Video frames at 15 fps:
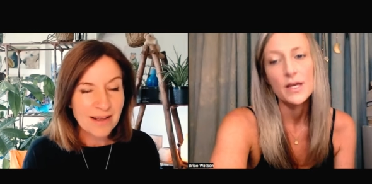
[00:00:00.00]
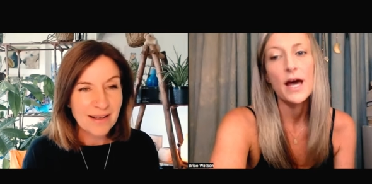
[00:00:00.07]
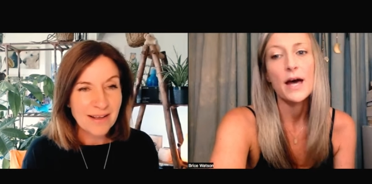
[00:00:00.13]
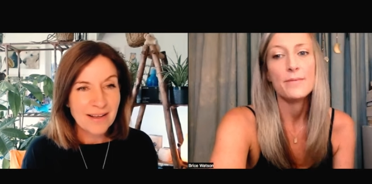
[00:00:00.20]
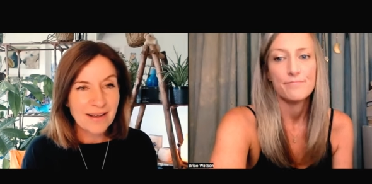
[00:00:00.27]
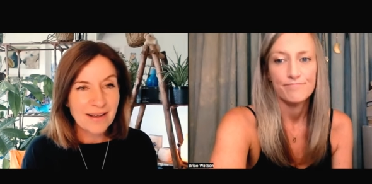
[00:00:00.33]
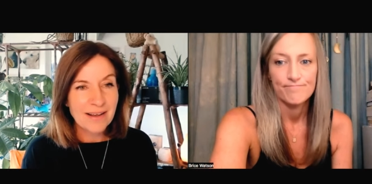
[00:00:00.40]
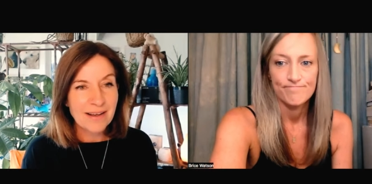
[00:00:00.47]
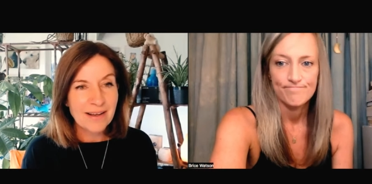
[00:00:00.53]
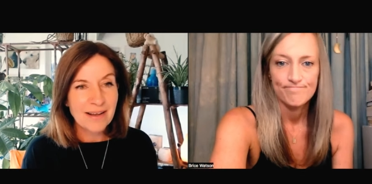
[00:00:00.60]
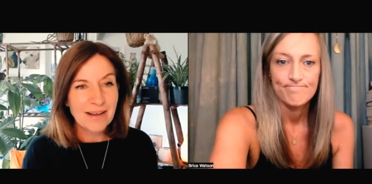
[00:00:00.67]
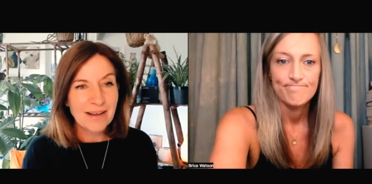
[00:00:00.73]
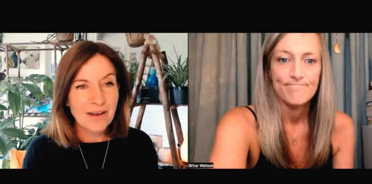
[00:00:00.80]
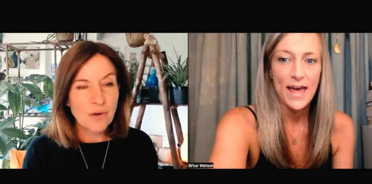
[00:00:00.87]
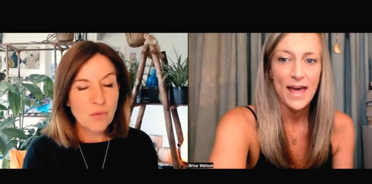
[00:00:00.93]
Speaker 1: Yeah.
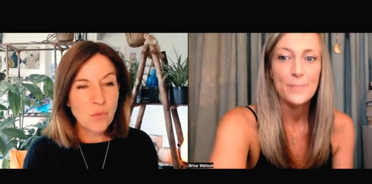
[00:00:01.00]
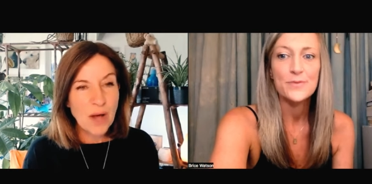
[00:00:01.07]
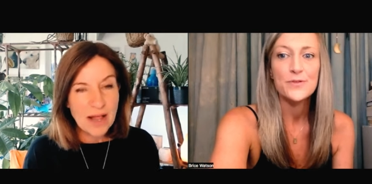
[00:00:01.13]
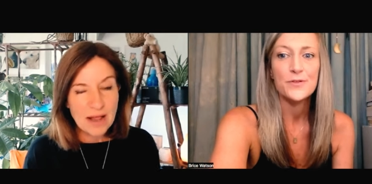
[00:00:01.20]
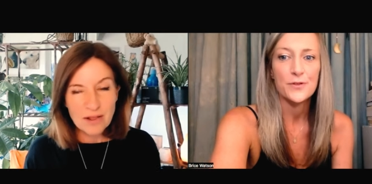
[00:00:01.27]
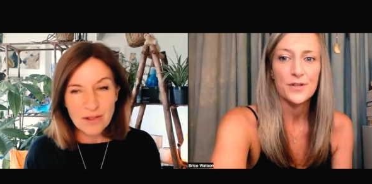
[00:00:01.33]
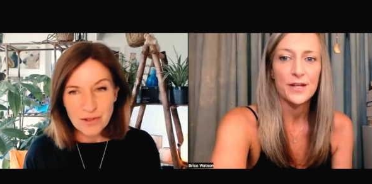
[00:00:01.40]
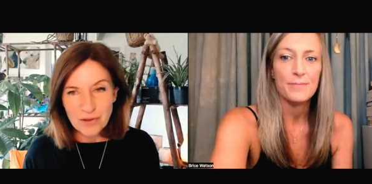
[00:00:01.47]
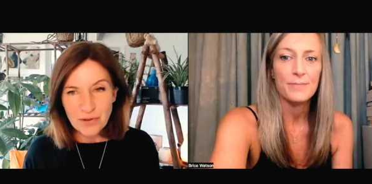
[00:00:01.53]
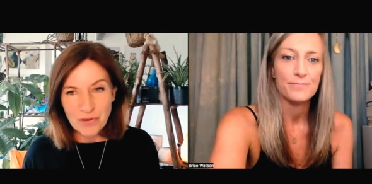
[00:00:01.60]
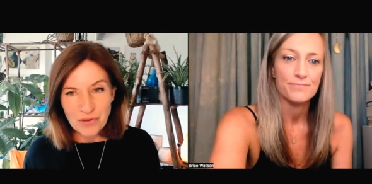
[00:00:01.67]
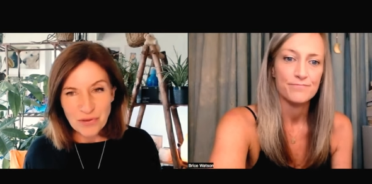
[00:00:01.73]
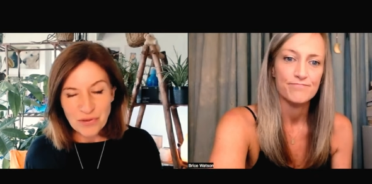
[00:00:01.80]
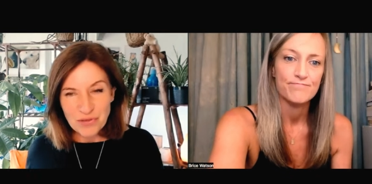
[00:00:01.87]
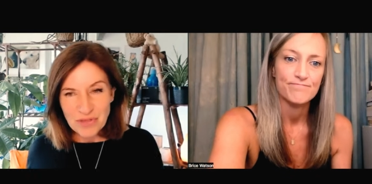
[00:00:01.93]
Absolutely. Well,
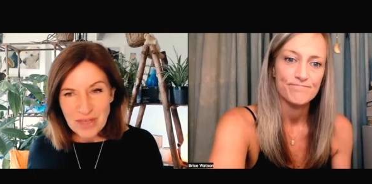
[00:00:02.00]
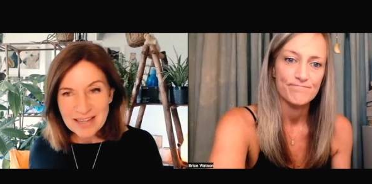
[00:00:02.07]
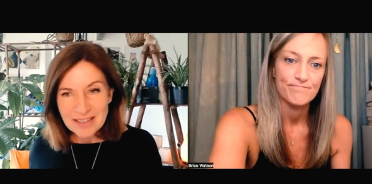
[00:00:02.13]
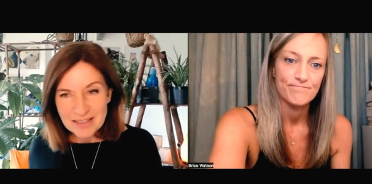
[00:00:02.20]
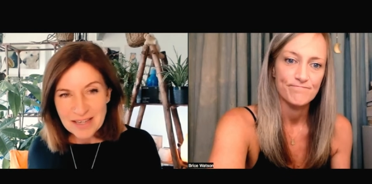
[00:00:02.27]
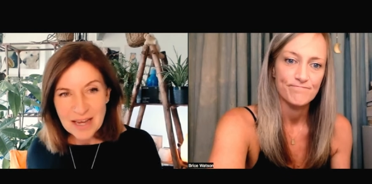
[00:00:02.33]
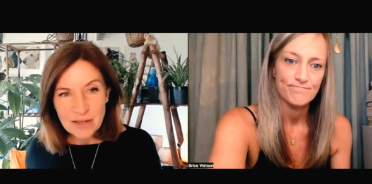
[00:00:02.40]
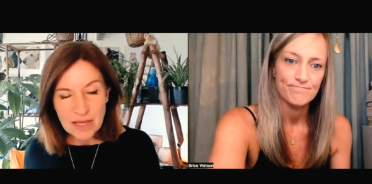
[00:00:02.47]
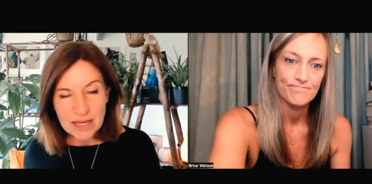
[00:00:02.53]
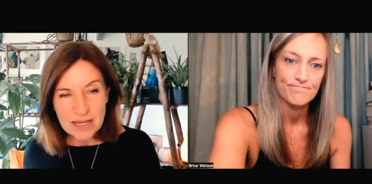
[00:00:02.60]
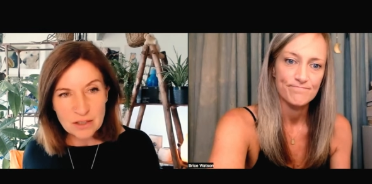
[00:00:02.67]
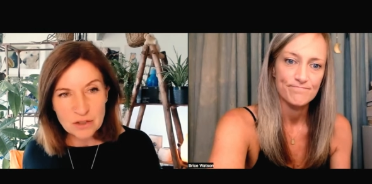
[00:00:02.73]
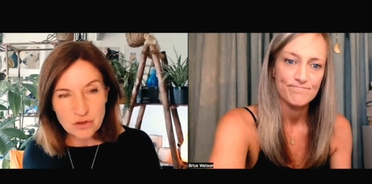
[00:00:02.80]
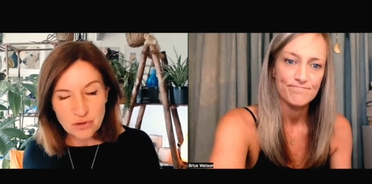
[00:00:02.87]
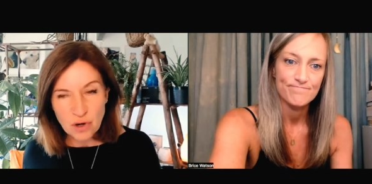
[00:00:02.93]
that's how they
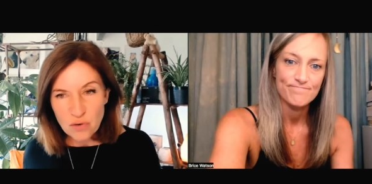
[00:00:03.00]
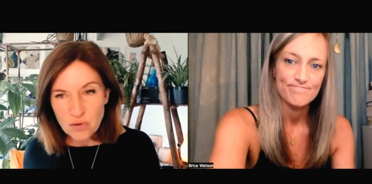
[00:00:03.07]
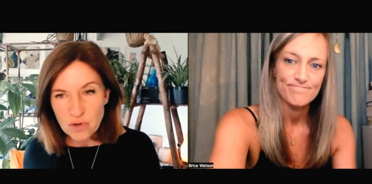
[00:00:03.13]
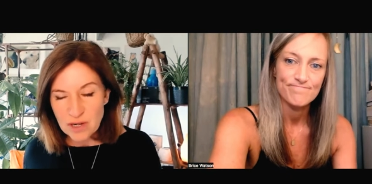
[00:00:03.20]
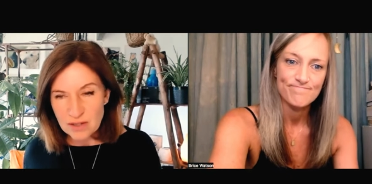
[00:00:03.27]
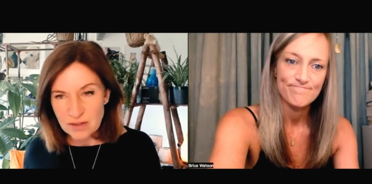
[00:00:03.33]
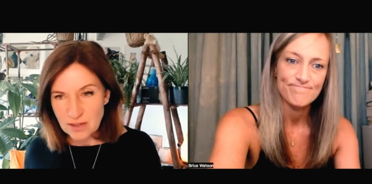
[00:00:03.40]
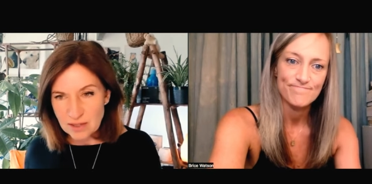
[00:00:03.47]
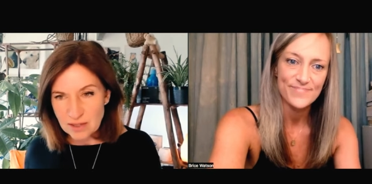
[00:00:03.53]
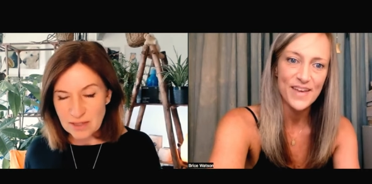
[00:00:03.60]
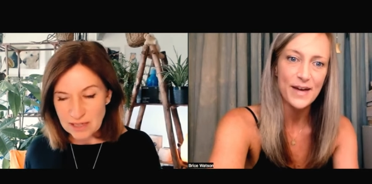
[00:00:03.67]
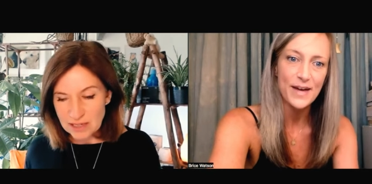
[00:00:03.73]
control us because yeah.